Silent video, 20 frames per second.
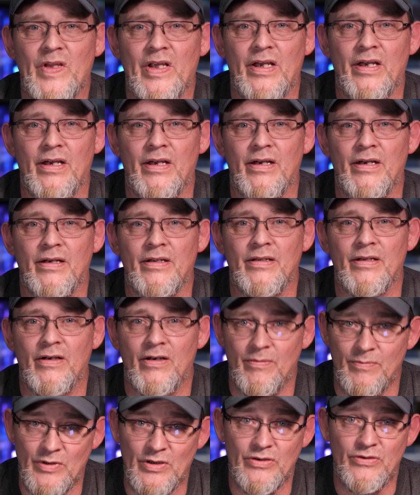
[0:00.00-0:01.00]
And
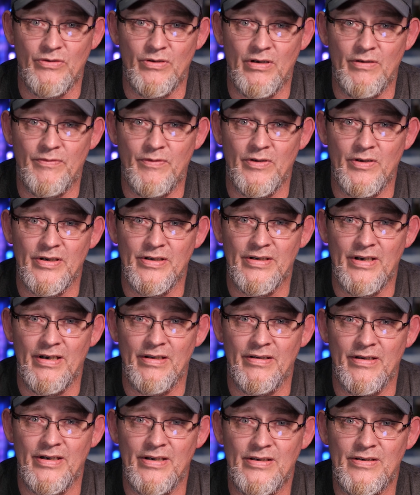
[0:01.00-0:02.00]
now I'm going to turn off all these
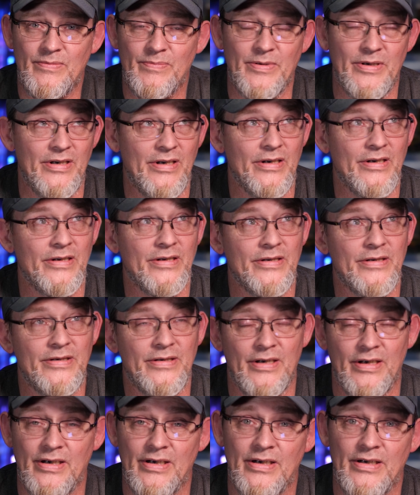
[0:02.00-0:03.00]
hot lights
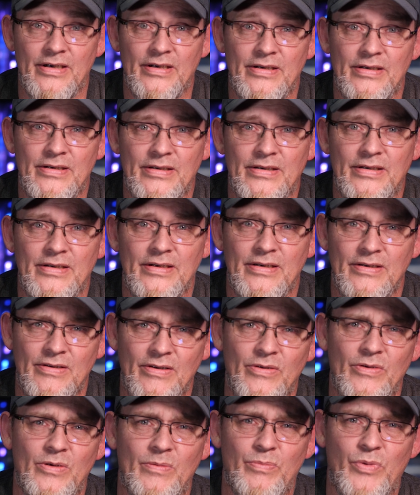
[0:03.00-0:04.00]
because uh,
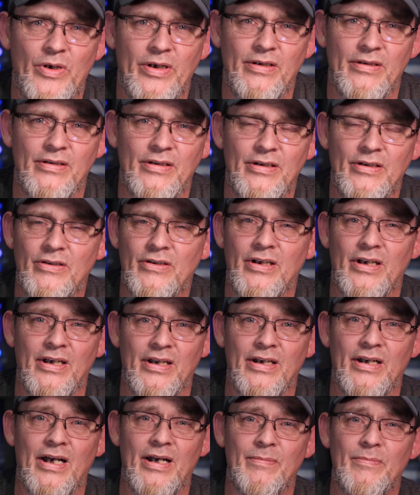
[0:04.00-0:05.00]
it's a little bright in here
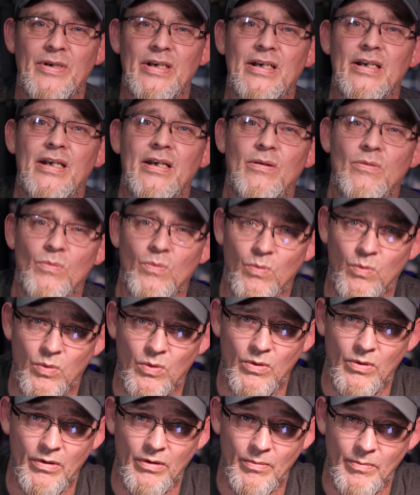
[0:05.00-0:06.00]
and I'm getting
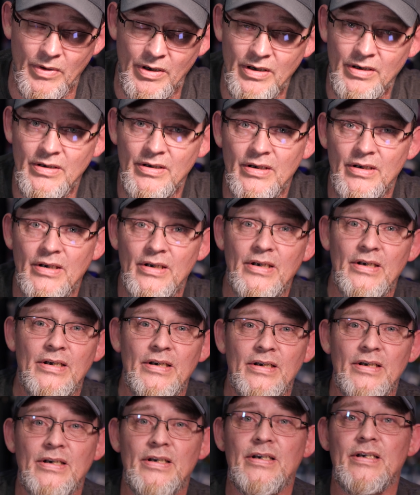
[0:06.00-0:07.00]
warm.
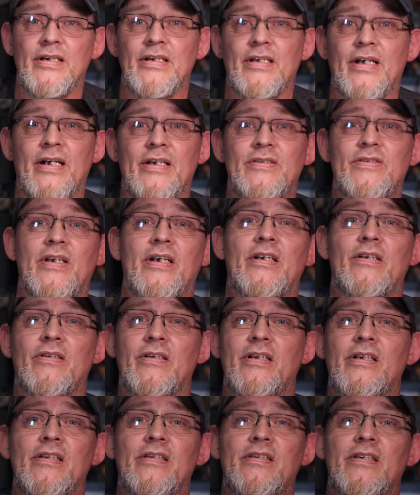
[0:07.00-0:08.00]
You guys take
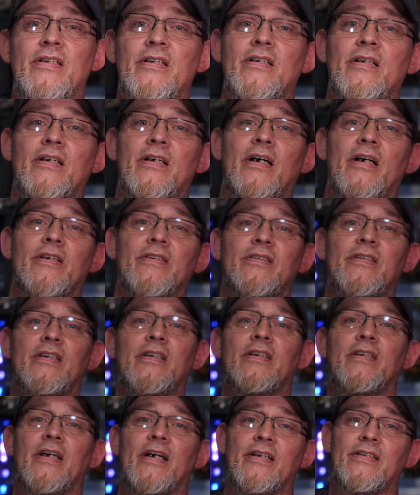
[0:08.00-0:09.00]
her easy. I'll
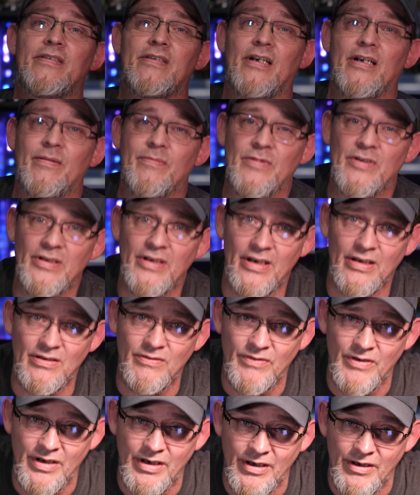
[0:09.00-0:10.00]
see you next time in the
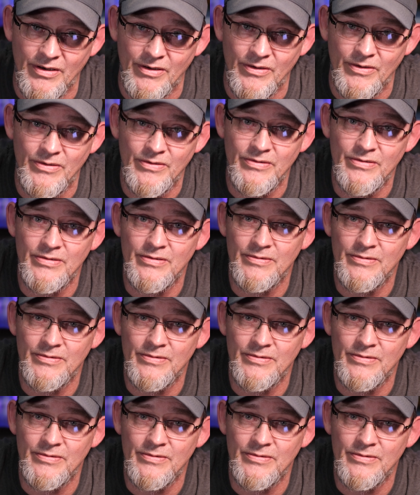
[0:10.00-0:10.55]
next video.